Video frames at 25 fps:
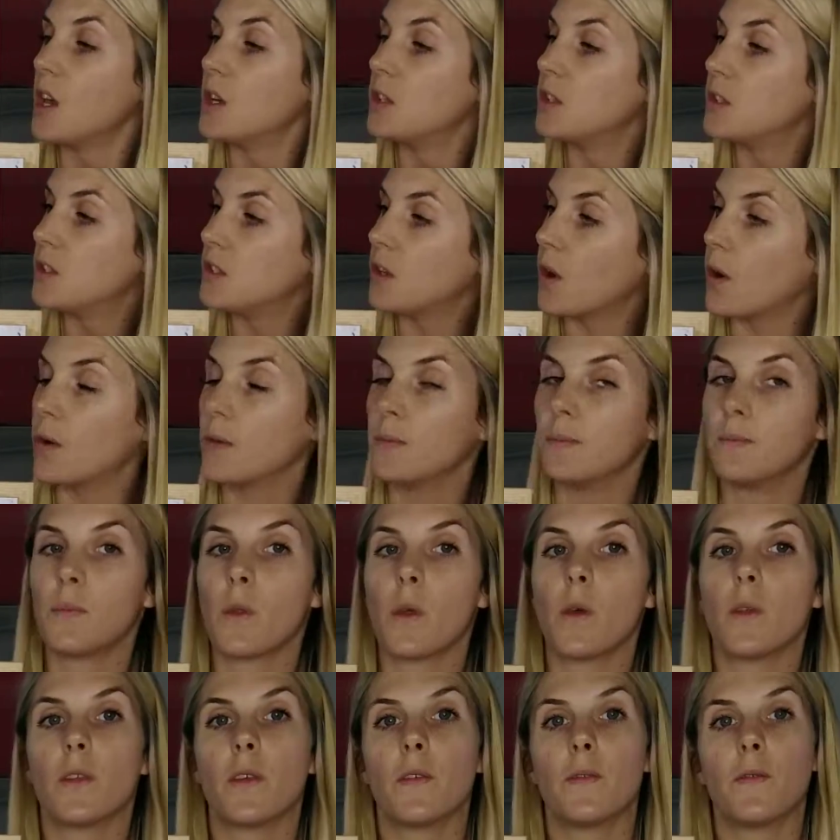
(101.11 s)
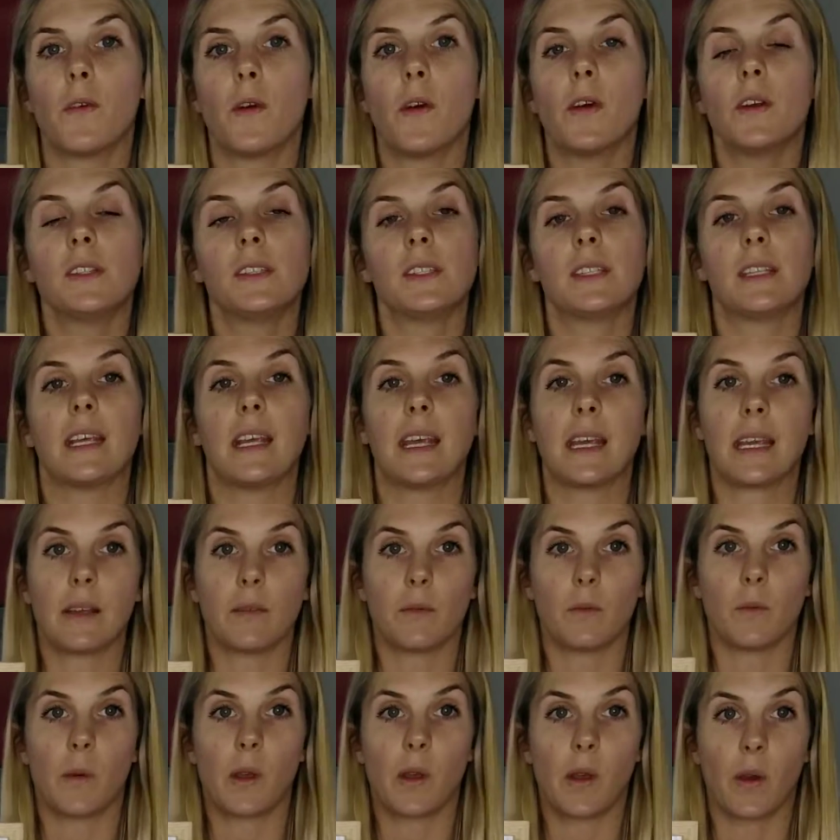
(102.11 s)
So the first thing
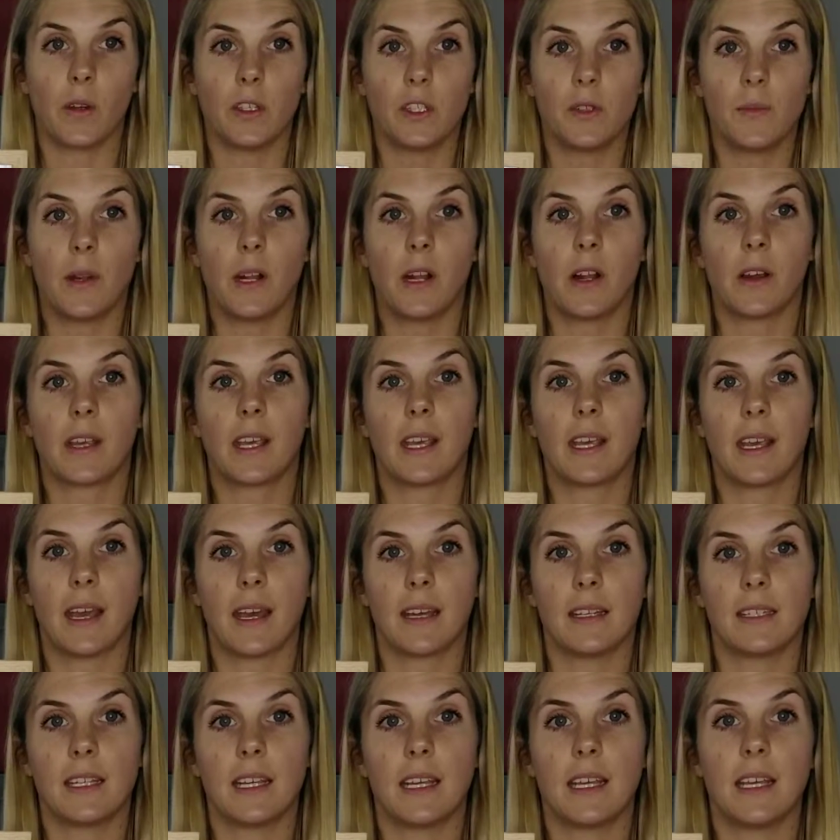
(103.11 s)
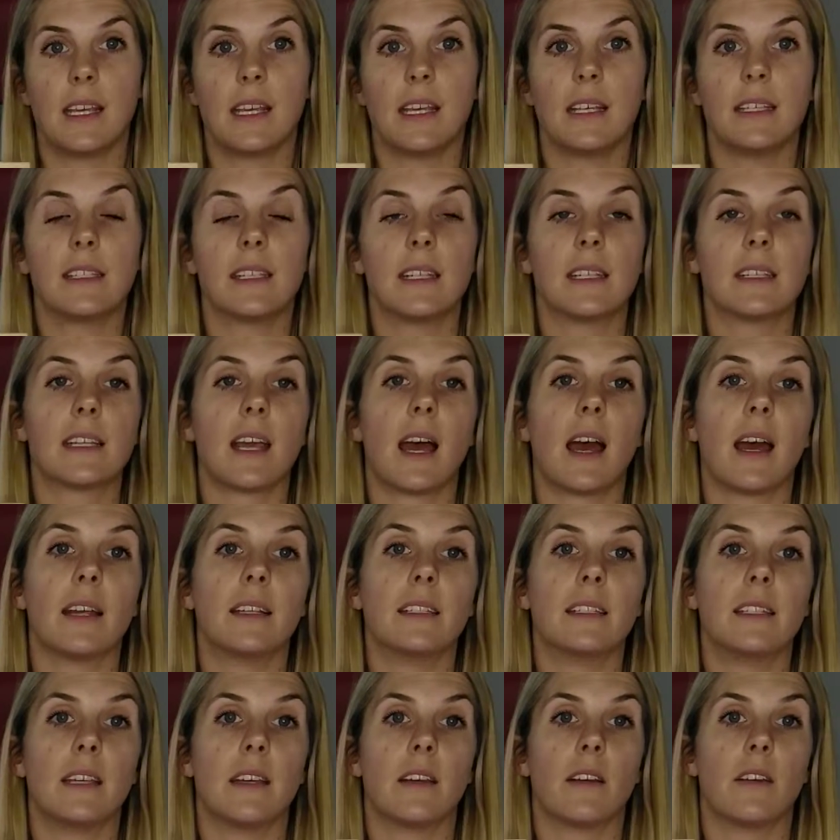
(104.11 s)
that we're going to be looking at is this
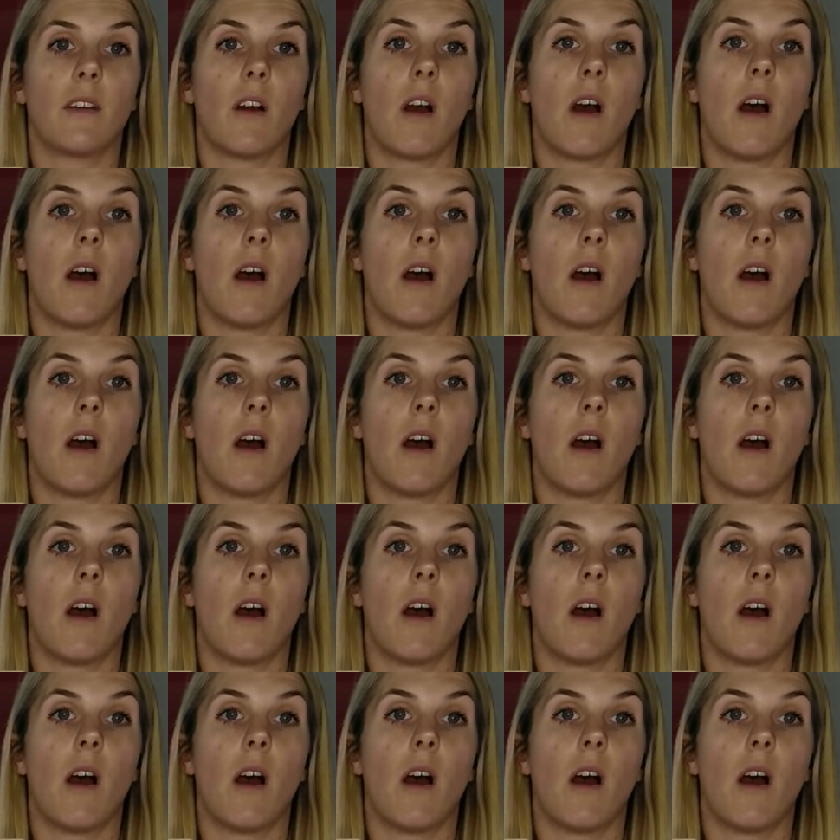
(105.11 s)
idea